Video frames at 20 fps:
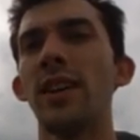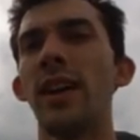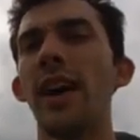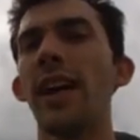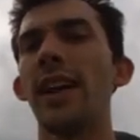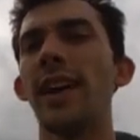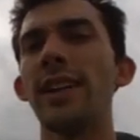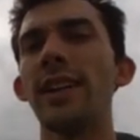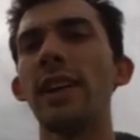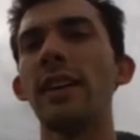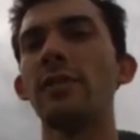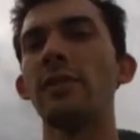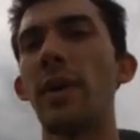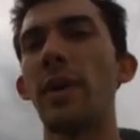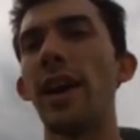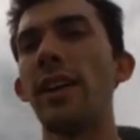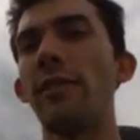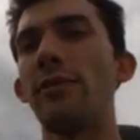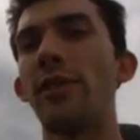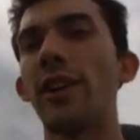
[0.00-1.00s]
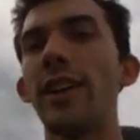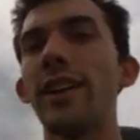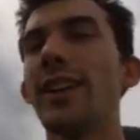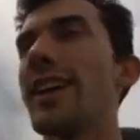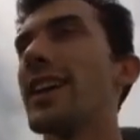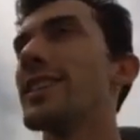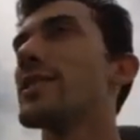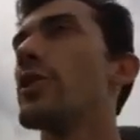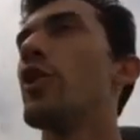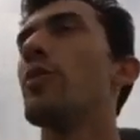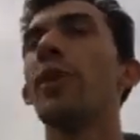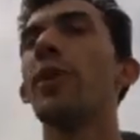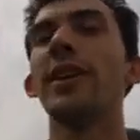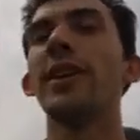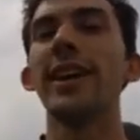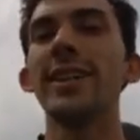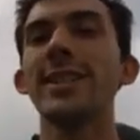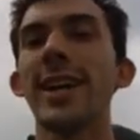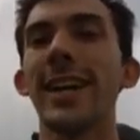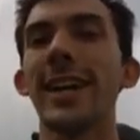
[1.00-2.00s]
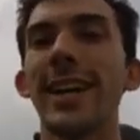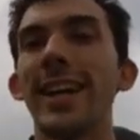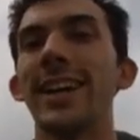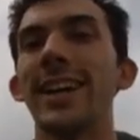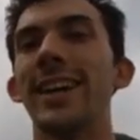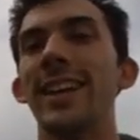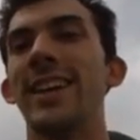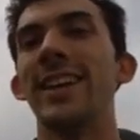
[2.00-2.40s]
And I didn't have to pay for anything. That's the whole point of hitchhiking.